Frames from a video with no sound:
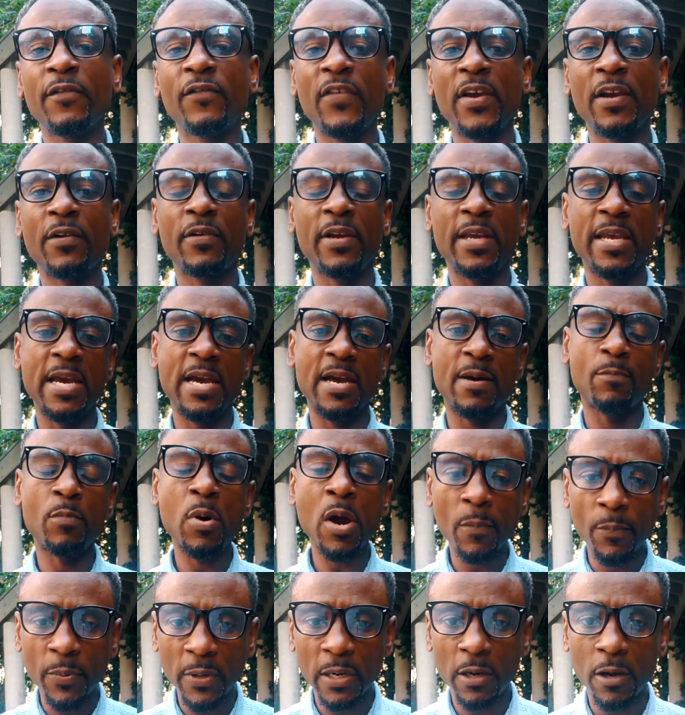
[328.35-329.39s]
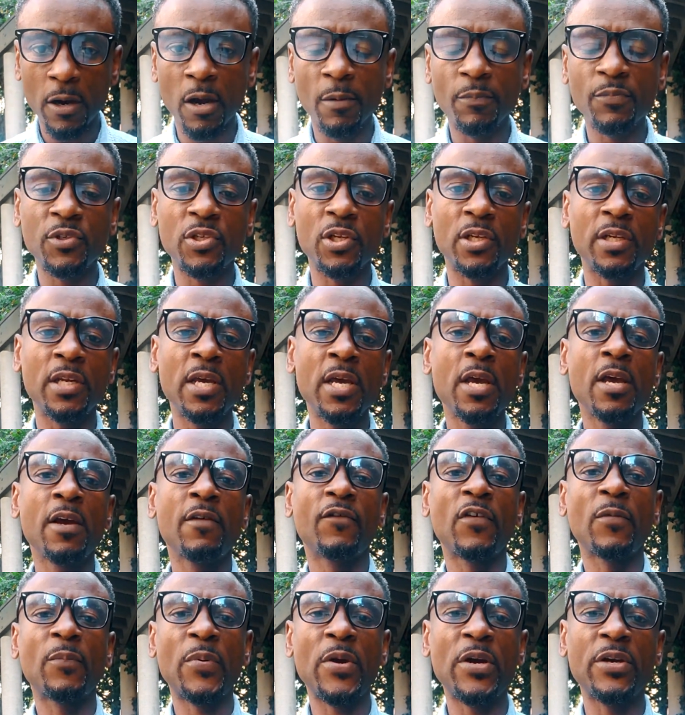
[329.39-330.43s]
very popular option
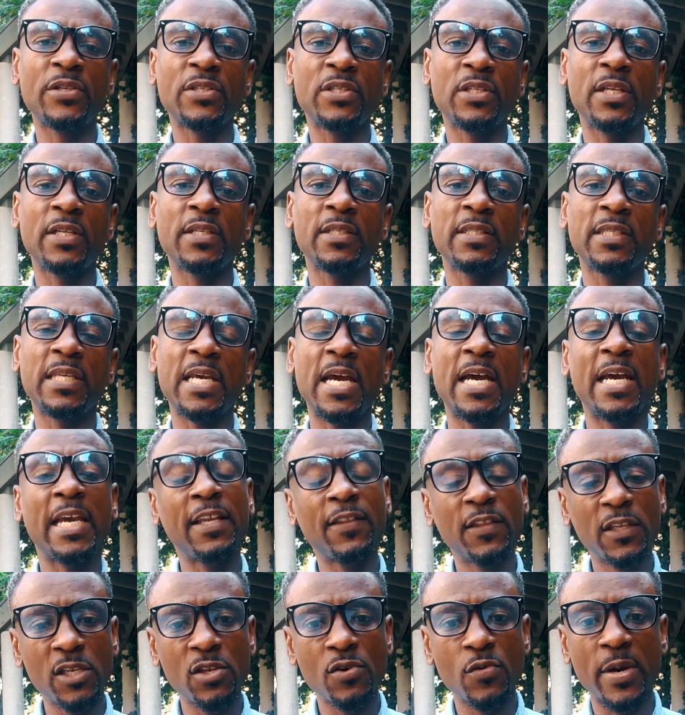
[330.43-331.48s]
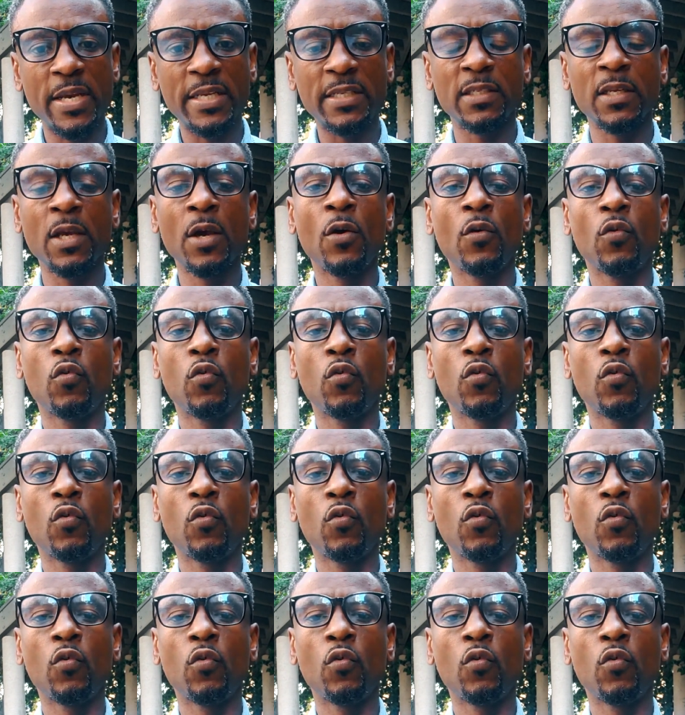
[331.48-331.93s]
for persons in the US